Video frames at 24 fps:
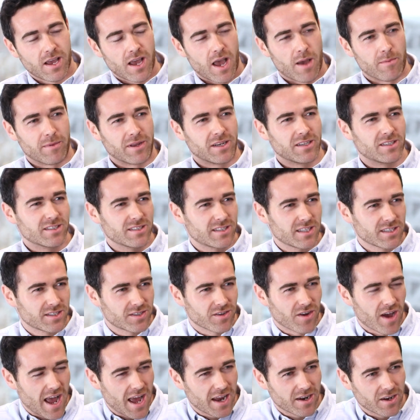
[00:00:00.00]
I mean, does this
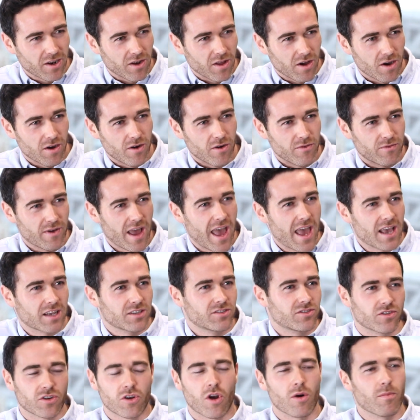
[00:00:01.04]
not add a lot of
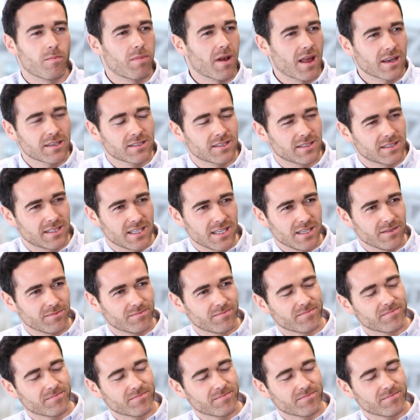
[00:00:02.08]
extra complexity?